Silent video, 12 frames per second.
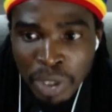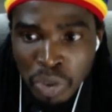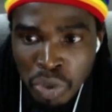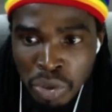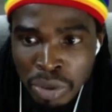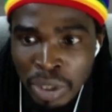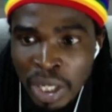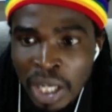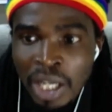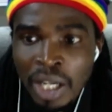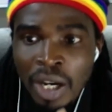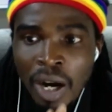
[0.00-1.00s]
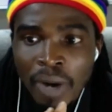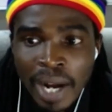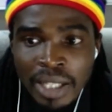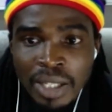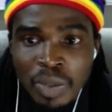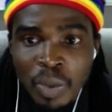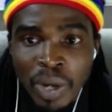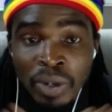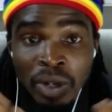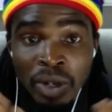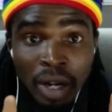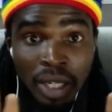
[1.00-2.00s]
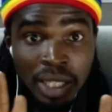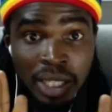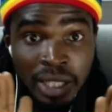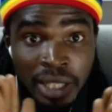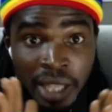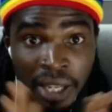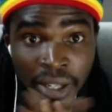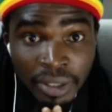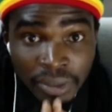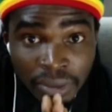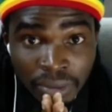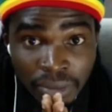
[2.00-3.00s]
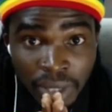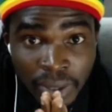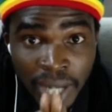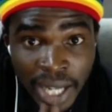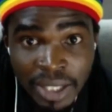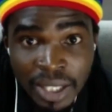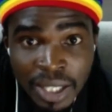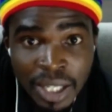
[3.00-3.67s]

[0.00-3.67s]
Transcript: too. All right, we're going to call it a day. All right.